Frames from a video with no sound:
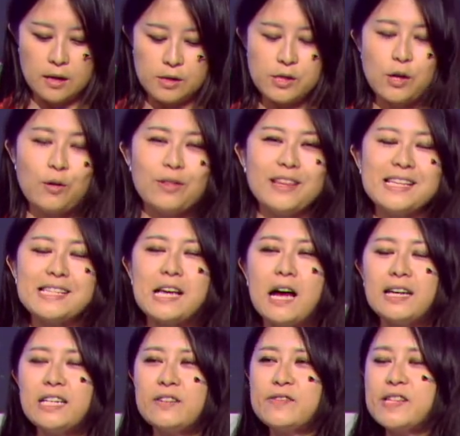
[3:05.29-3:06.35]
So this
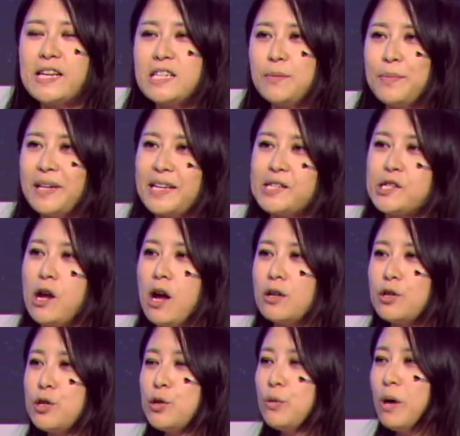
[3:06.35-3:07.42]
kind of sentiment is
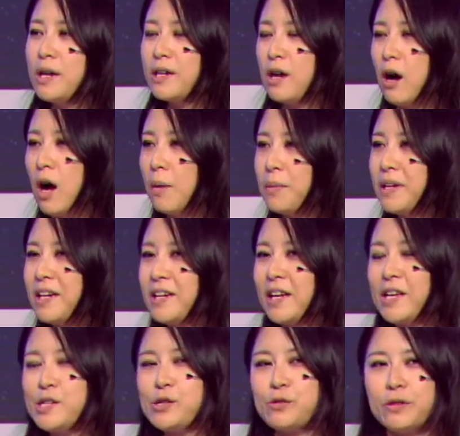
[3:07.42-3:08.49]
not too uncommon in
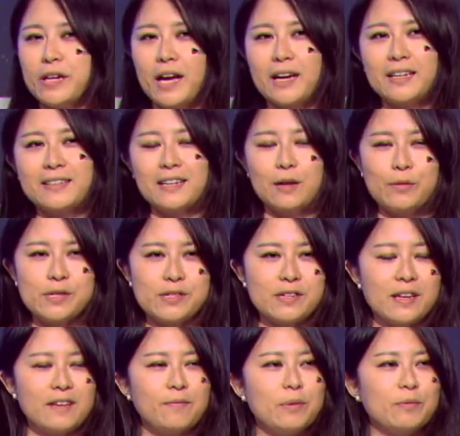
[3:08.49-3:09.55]
history.
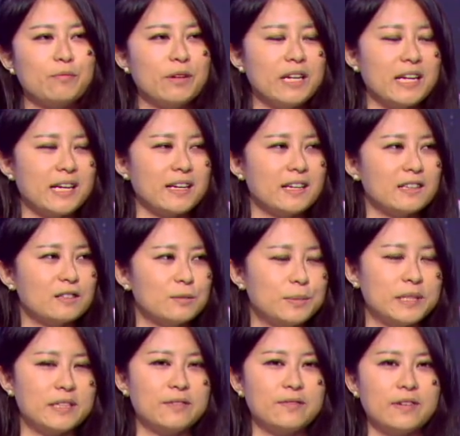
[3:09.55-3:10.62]
I've been reading a little
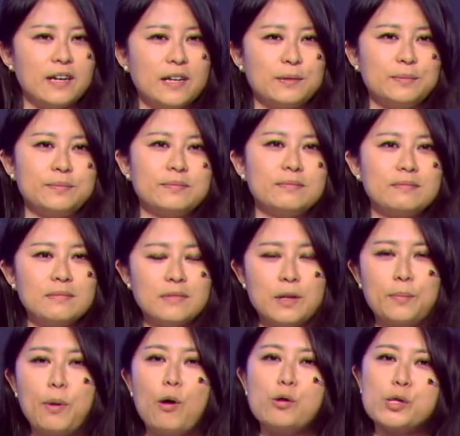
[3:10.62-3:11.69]
bit of
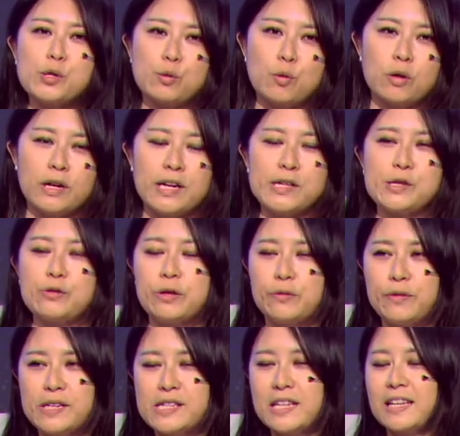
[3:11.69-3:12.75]
the post-war history
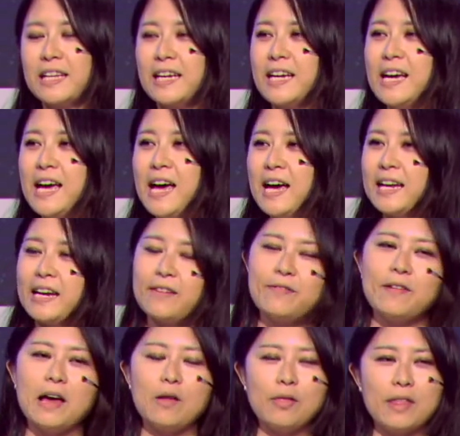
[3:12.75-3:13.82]
recently, and I
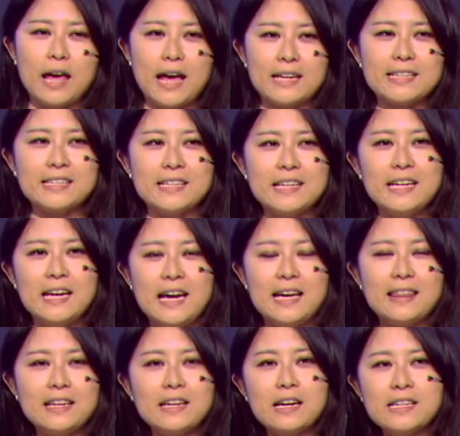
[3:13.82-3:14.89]
found that
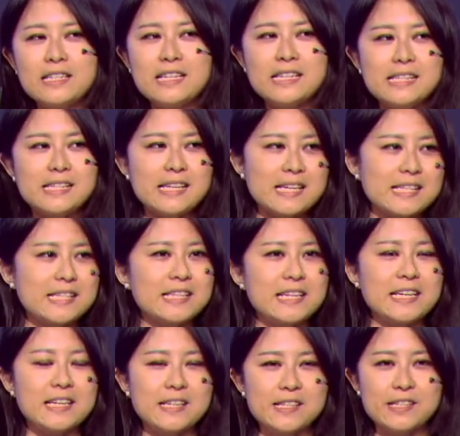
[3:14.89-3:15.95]
in the
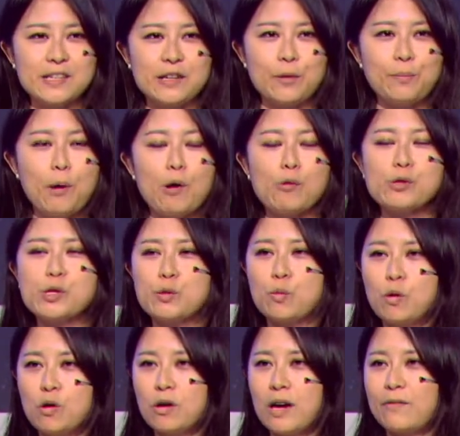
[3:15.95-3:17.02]
1960s,
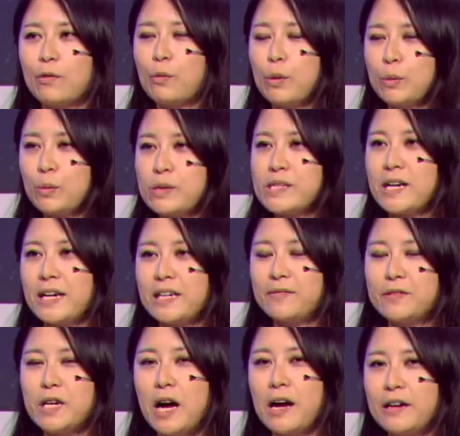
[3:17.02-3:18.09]
post-war, everyone was kind
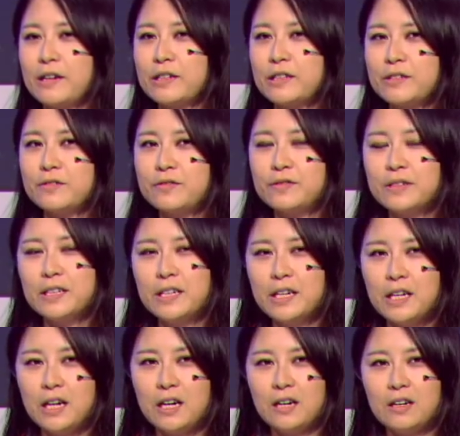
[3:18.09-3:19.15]
of tired of
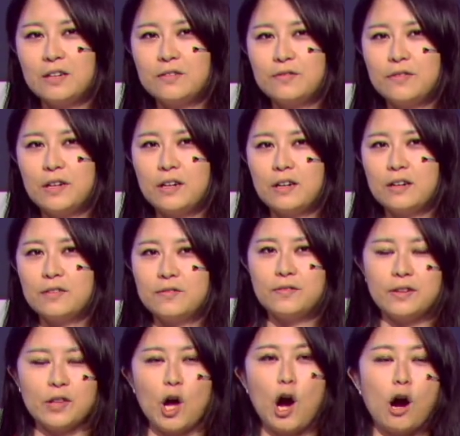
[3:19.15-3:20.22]

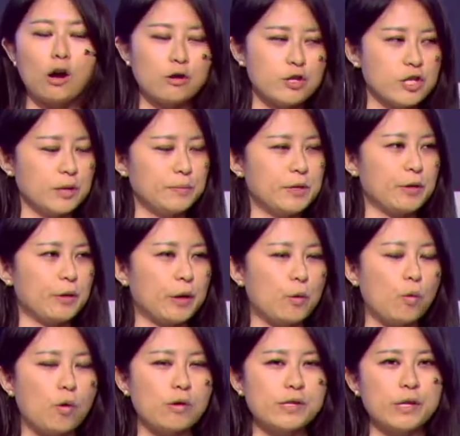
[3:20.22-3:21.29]
the hardship during
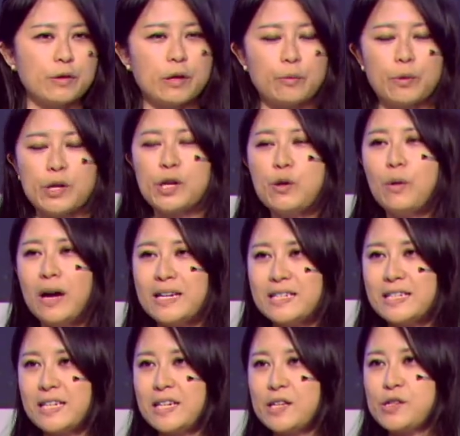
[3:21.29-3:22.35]
war, so there were new
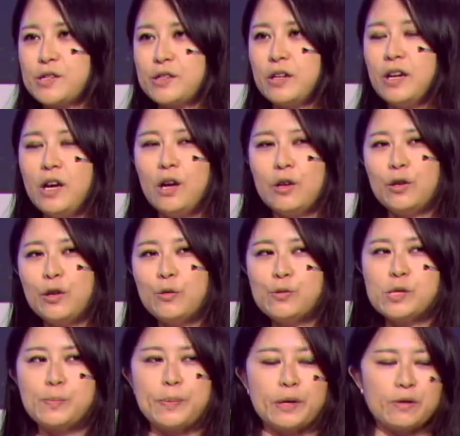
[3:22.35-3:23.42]
ideas, new
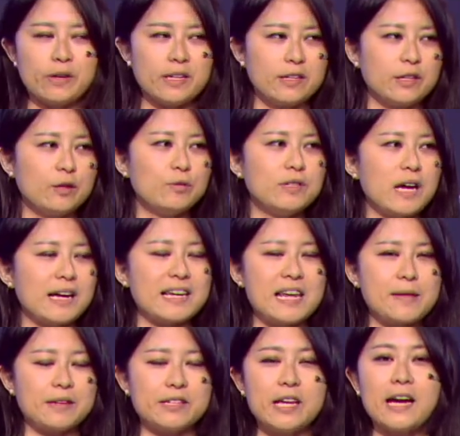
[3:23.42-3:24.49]
spirit, new
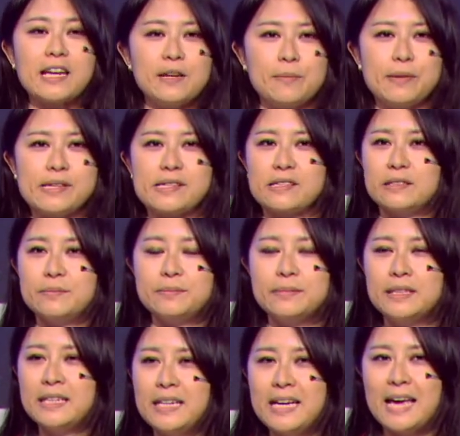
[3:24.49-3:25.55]
dynamism,
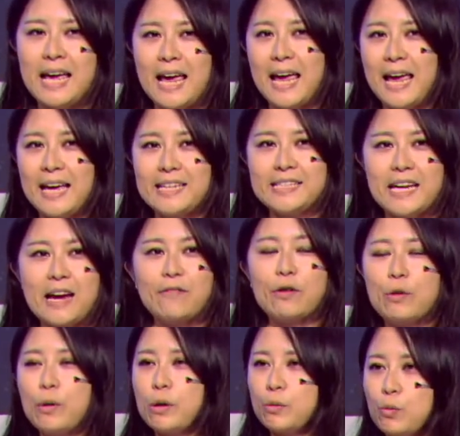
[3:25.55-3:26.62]
and
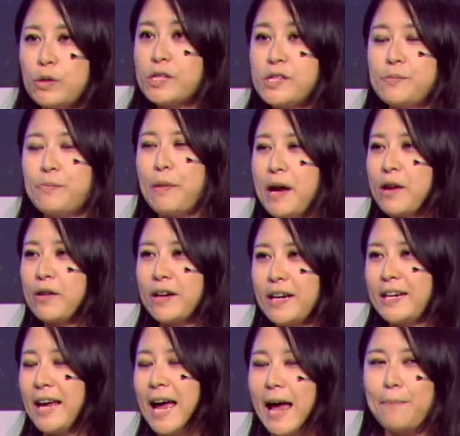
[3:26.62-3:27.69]
everyone was merry
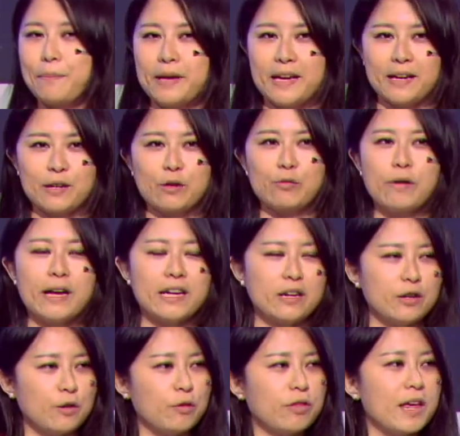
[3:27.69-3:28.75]
and happy and created
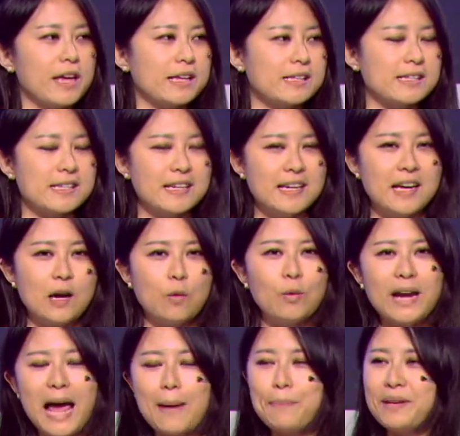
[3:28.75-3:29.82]
new things.
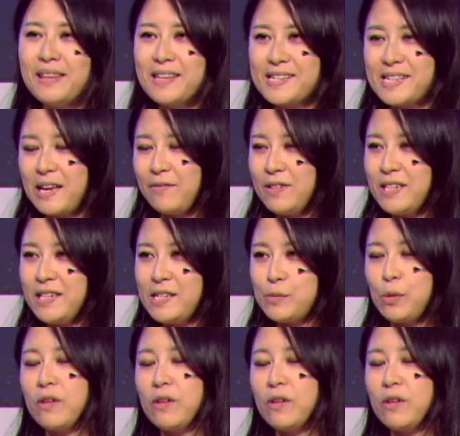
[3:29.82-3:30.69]
What happened in the 70s?